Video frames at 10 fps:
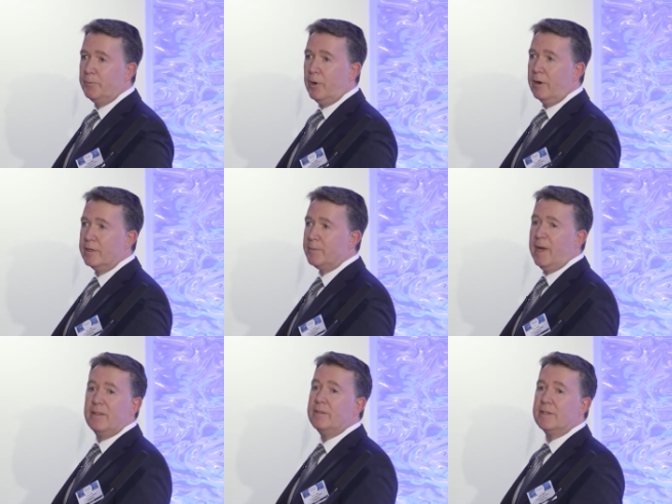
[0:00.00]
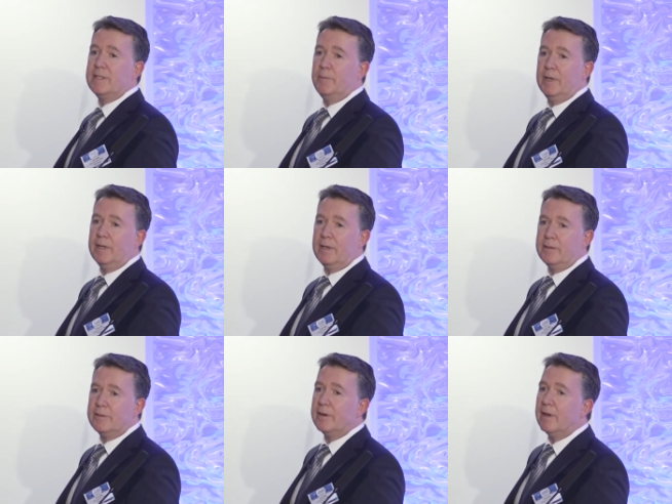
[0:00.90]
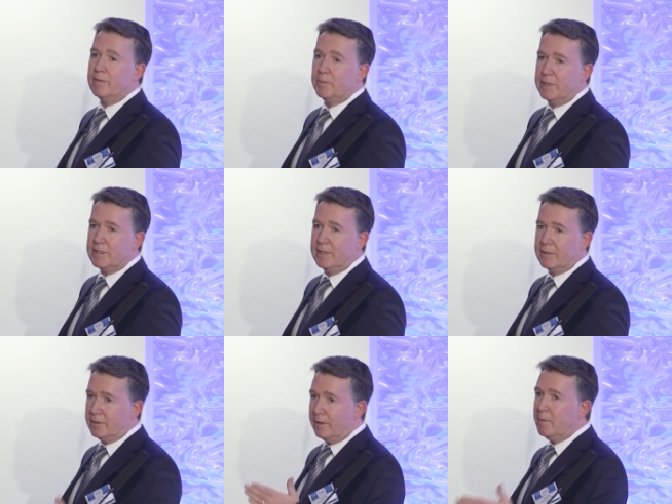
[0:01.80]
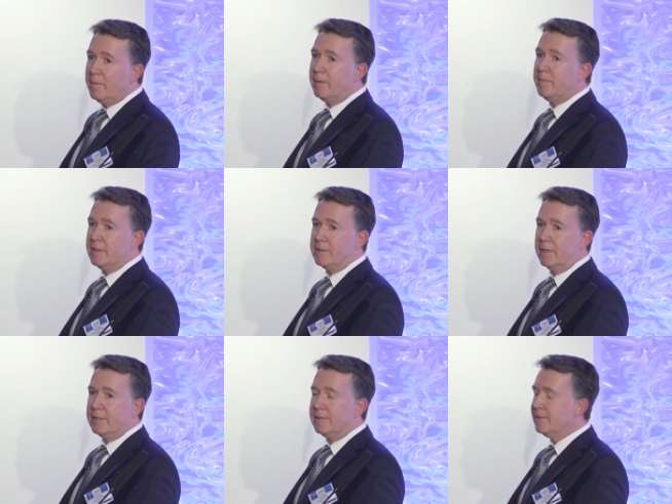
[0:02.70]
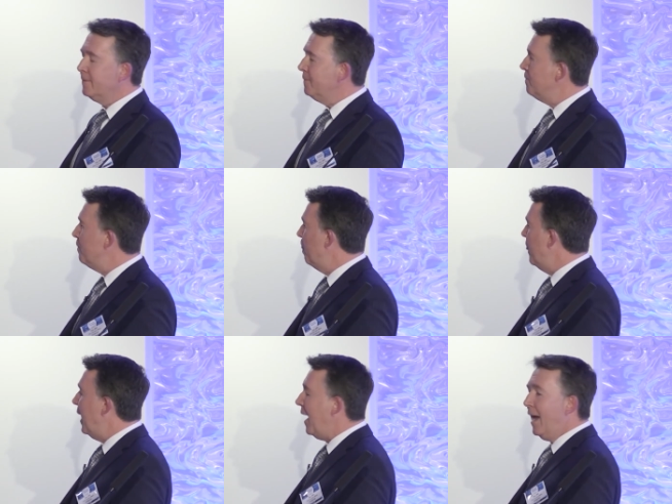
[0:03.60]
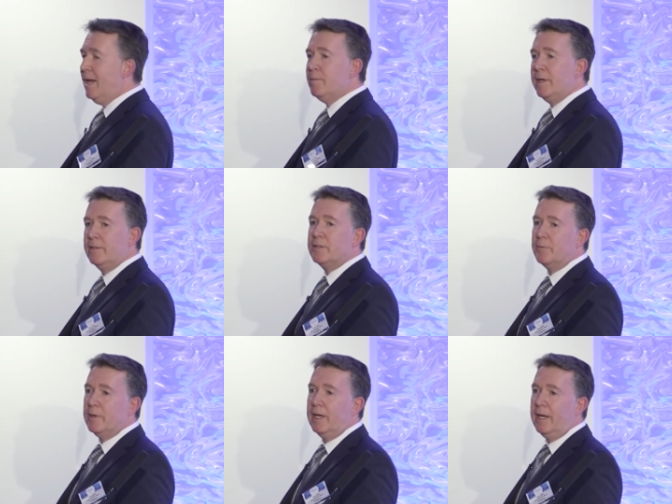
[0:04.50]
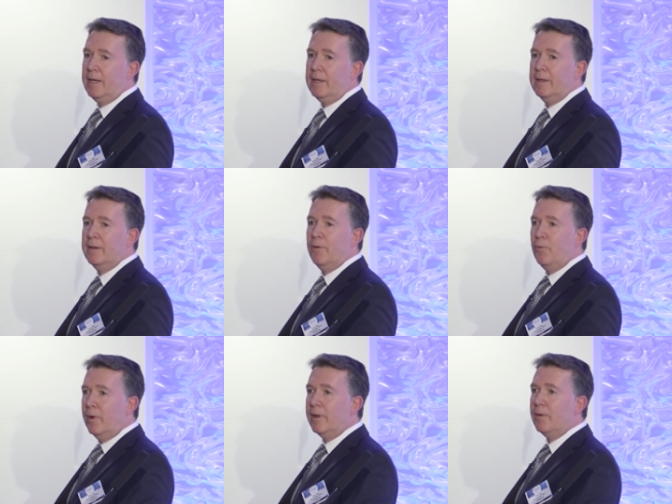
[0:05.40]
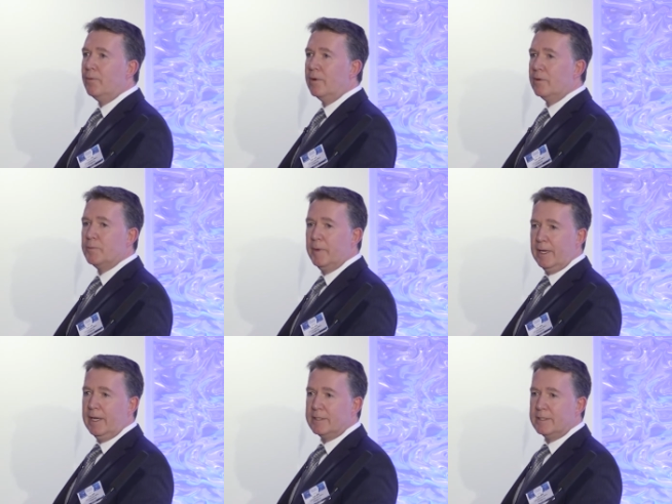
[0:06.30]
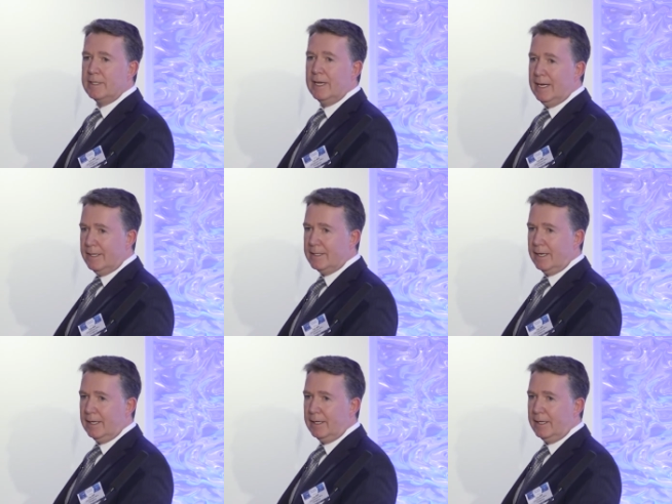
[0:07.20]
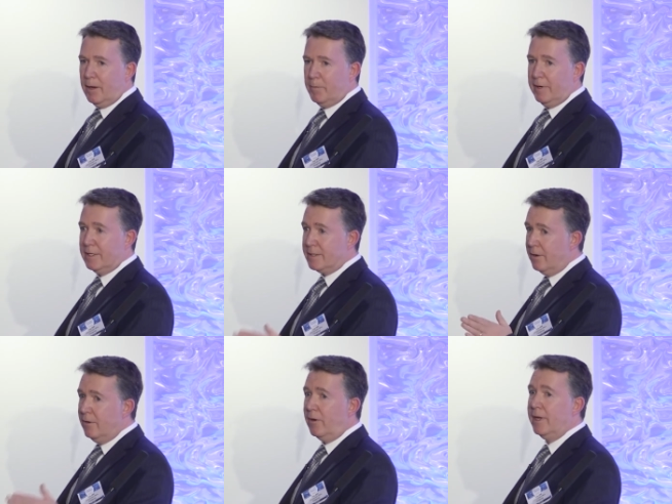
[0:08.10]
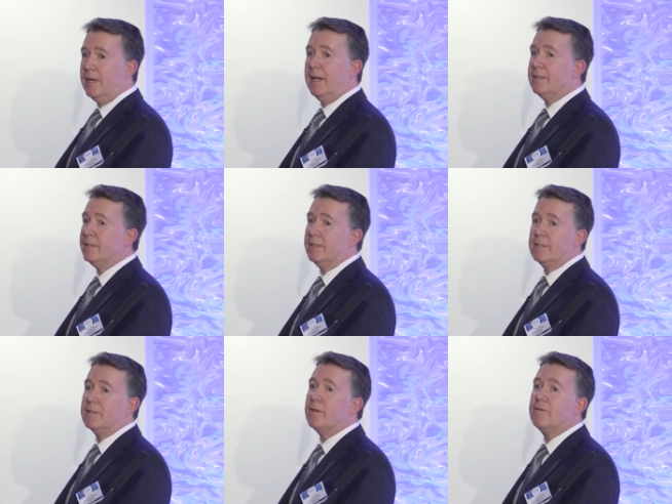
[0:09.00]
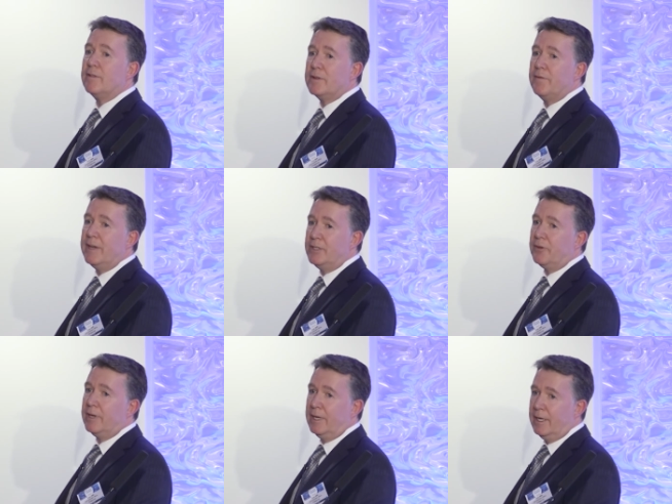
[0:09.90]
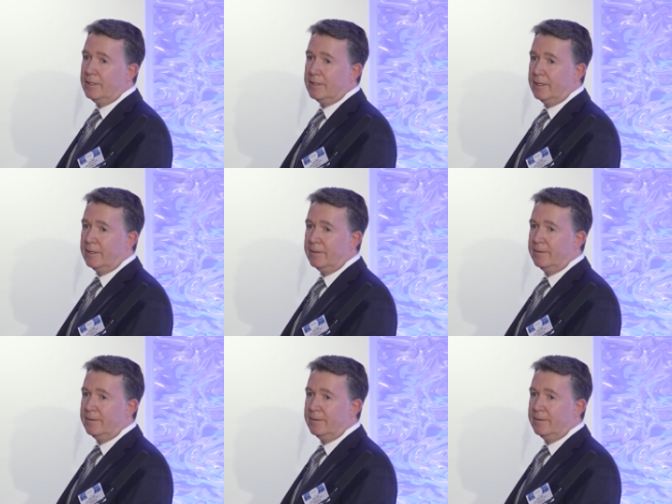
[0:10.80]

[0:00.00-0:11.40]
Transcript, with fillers: partner is about a thirty billion turnover business, so they're a big business, aiming to be one of the world's biggest heating companies. They're not in heating, this is their first venture in heating.